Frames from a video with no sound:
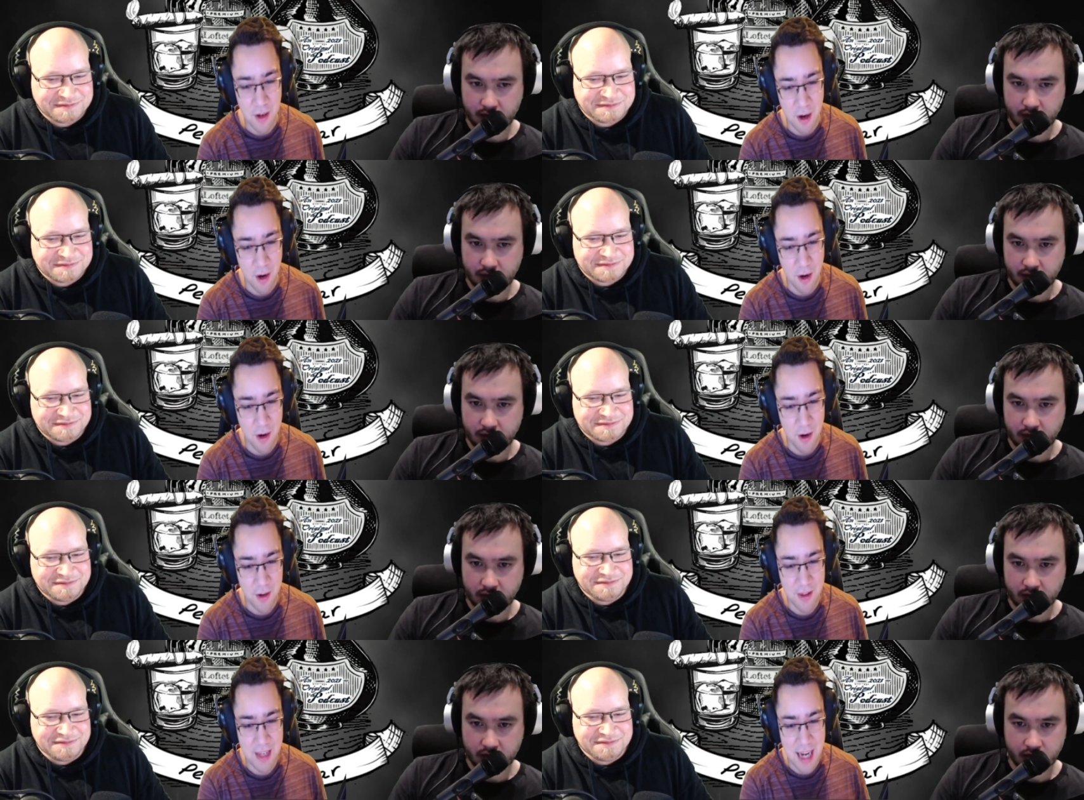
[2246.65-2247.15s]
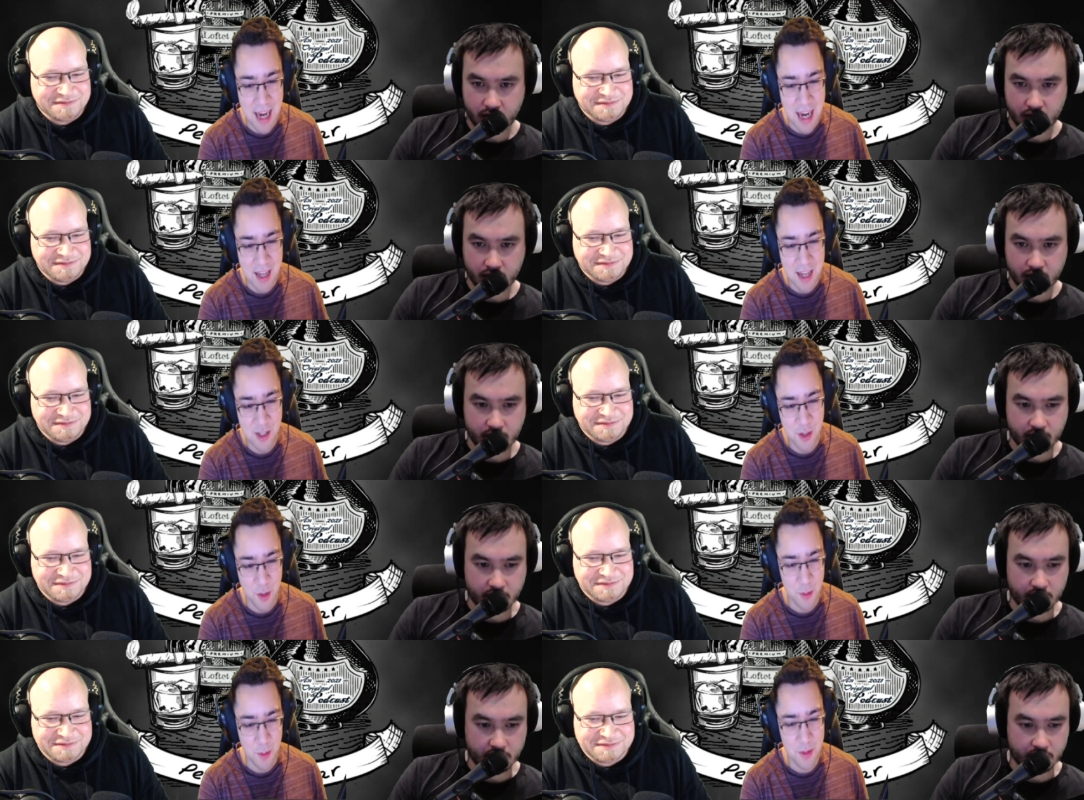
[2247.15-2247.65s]
Speaker 1: are the
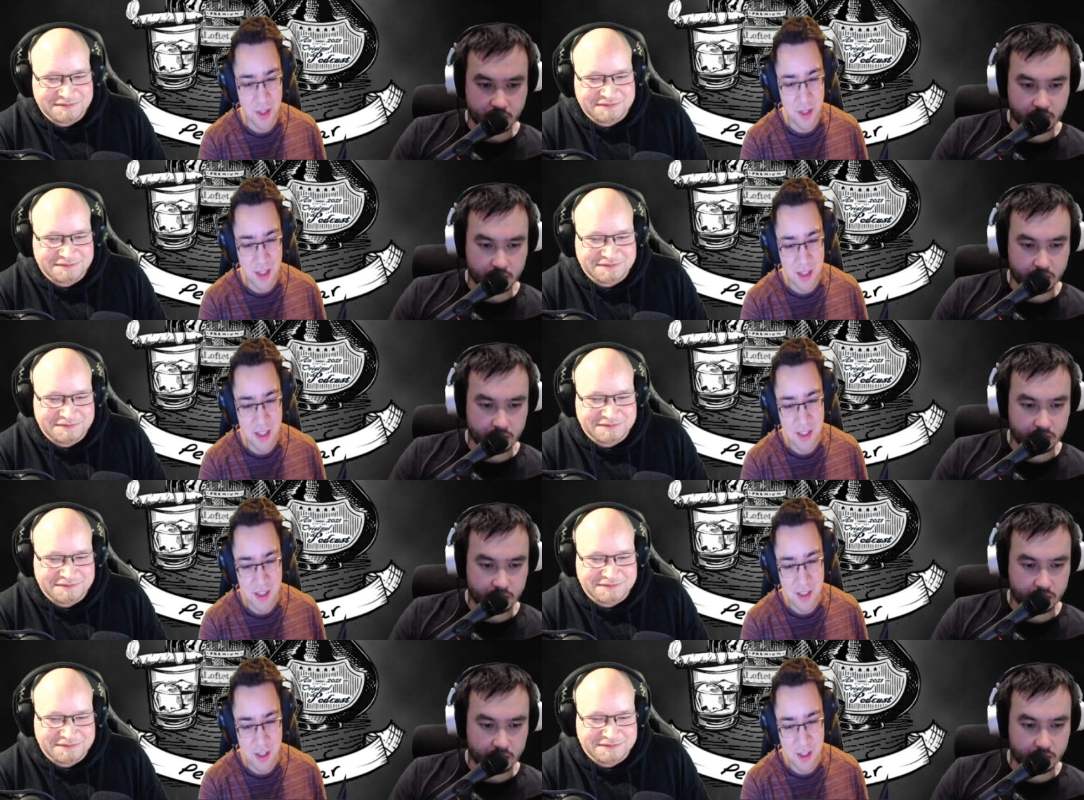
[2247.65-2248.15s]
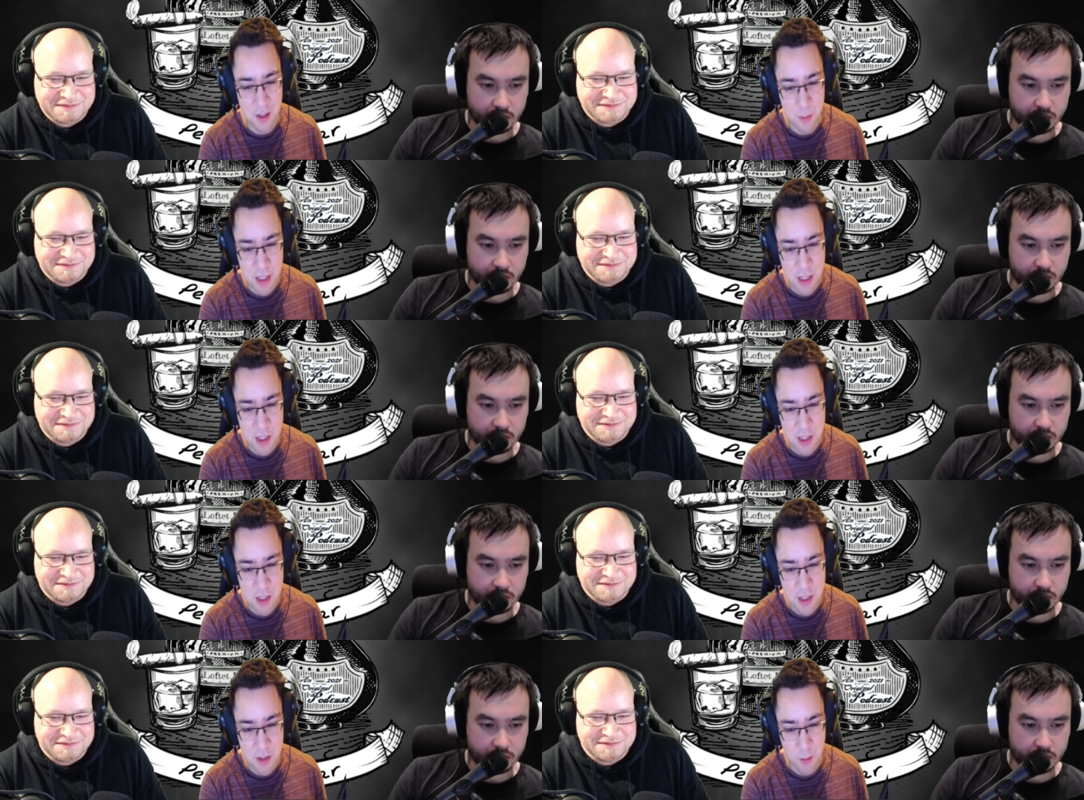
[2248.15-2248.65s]
assholes in this
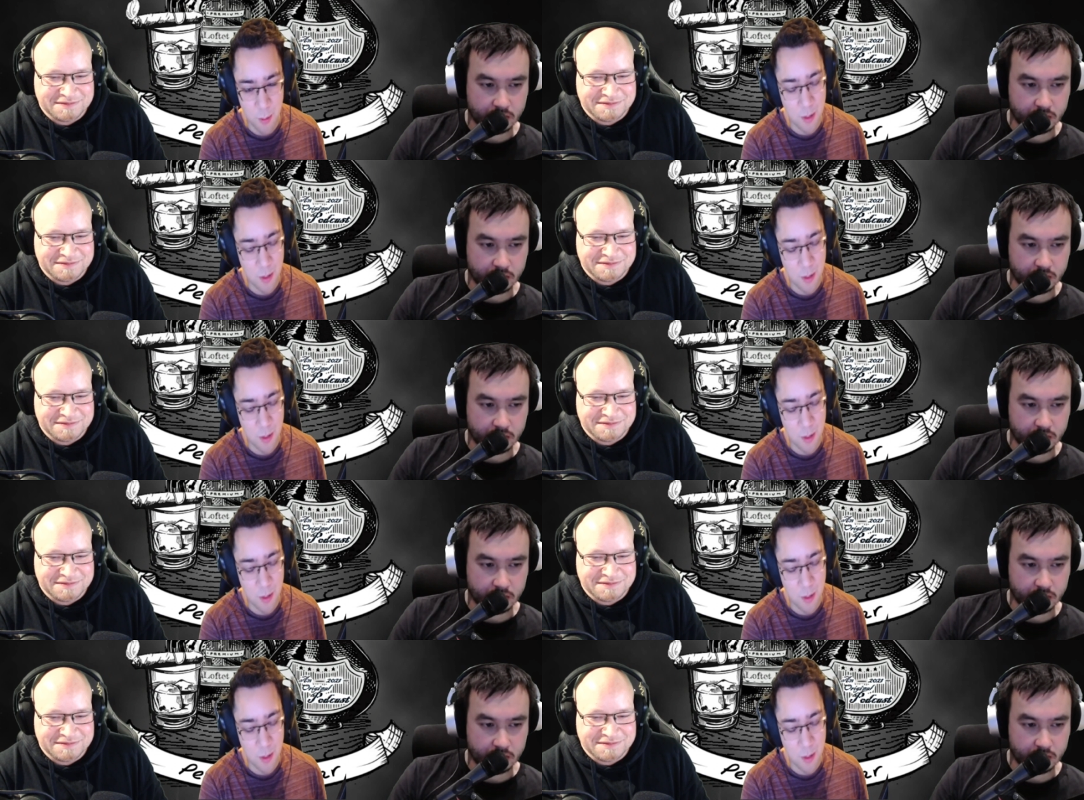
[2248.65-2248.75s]
situation